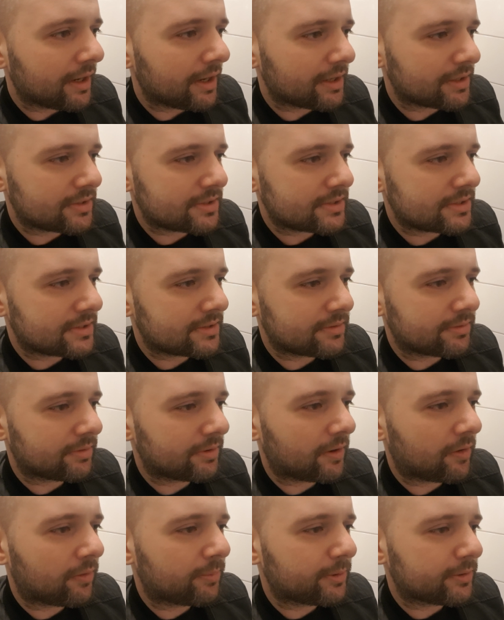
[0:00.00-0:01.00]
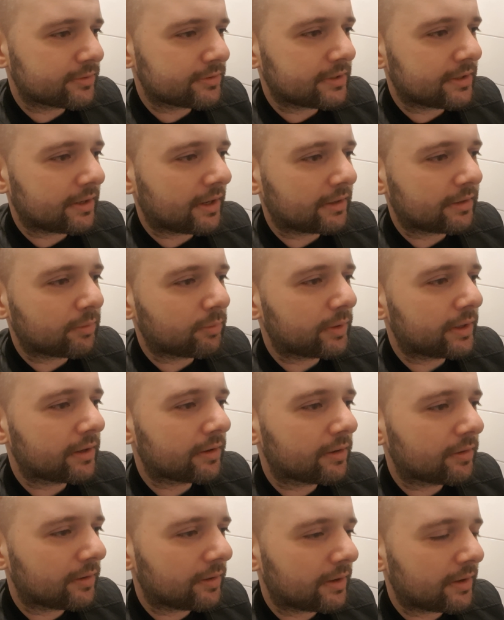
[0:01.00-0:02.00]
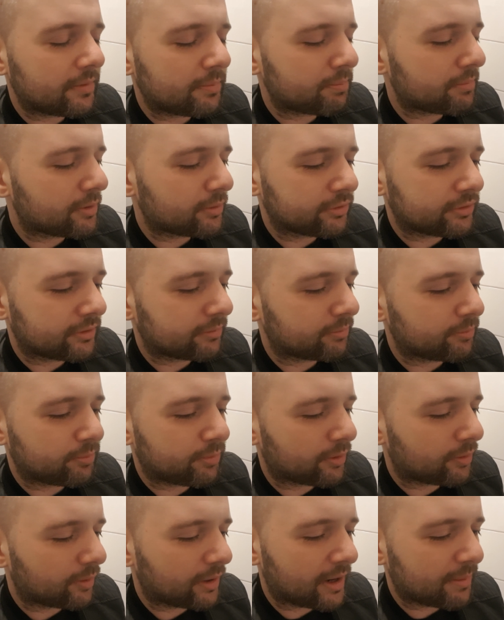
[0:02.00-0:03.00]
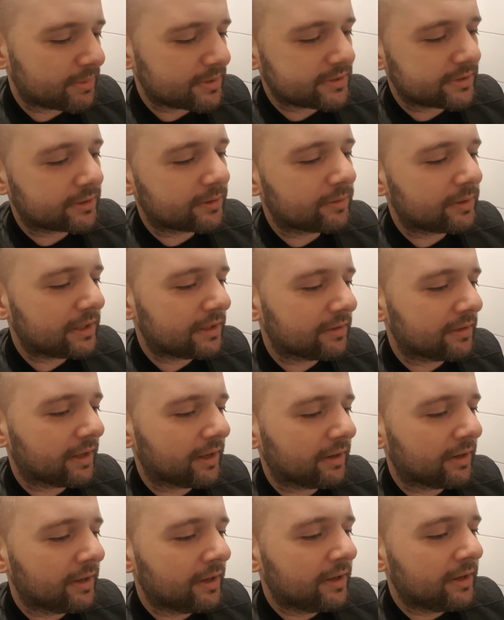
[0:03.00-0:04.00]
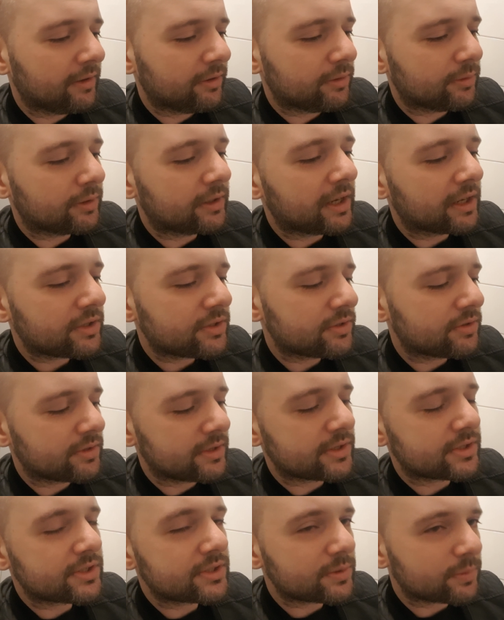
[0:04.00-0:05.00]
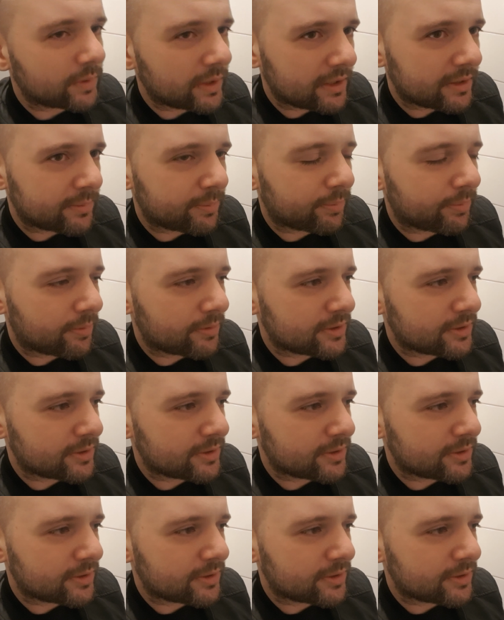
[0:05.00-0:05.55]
It's almost like we're, and most of programmers agree that you get to this sweet,